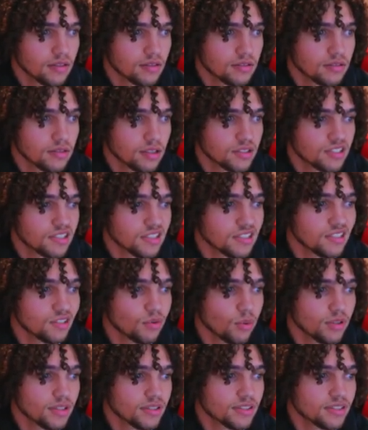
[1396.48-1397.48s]
does
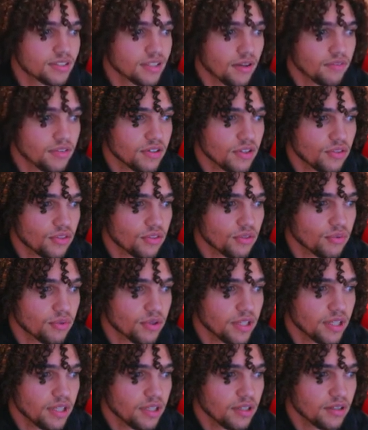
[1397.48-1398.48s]
61 to
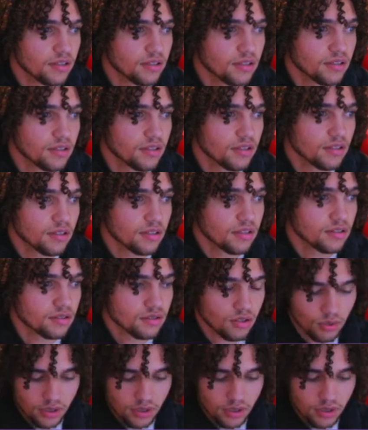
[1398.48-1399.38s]
73. So it